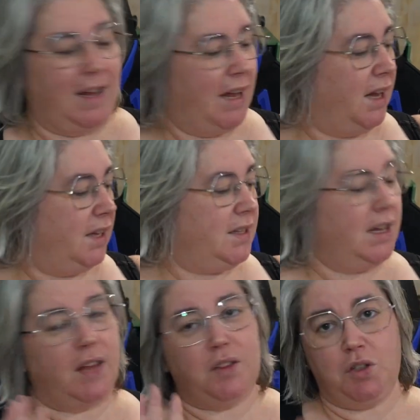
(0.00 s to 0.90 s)
And the
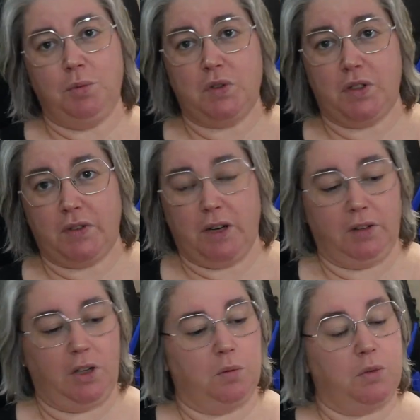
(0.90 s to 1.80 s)
other 2 books I've
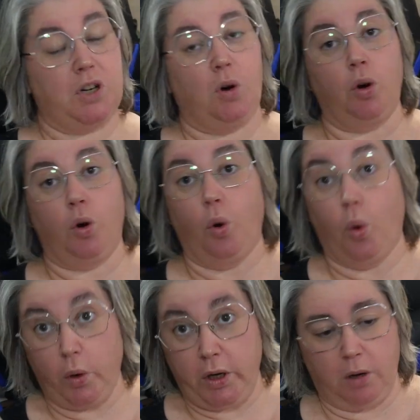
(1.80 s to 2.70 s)
currently got, which are on
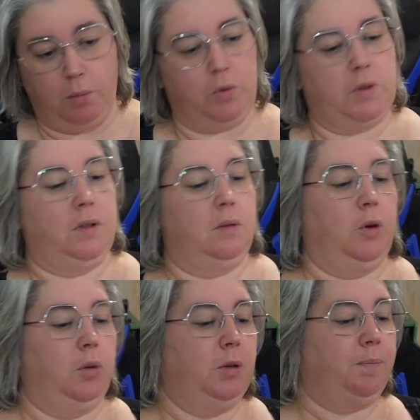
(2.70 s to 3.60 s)
audiobooks at the
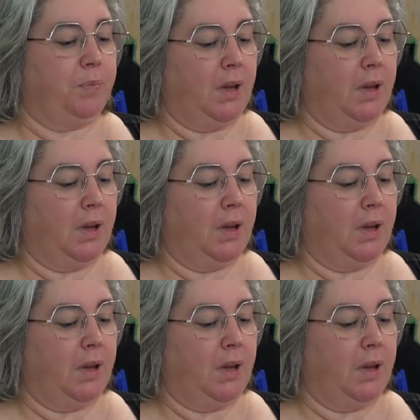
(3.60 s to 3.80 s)
moment,